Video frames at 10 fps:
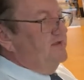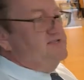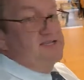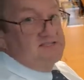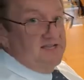
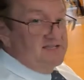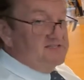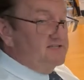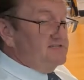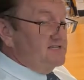It says, like I
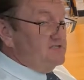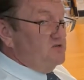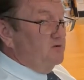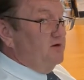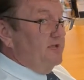said, this has a
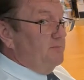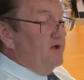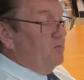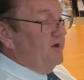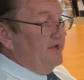
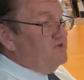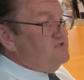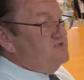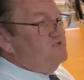208-mile range,